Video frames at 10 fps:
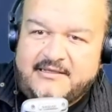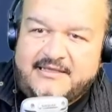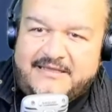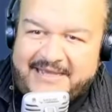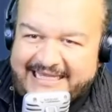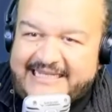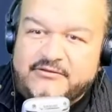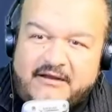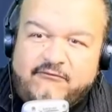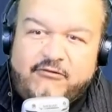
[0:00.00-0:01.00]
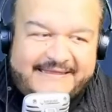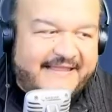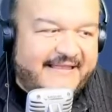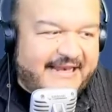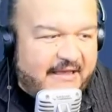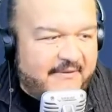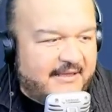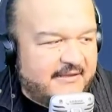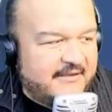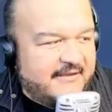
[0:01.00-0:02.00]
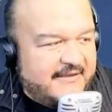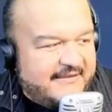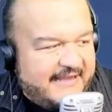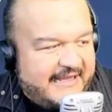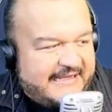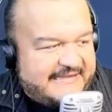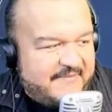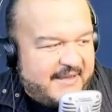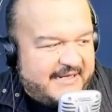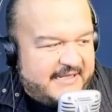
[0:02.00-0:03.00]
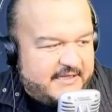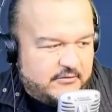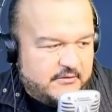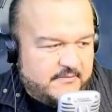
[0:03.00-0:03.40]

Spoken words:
Imagine a lava fountain of that magnitude, right?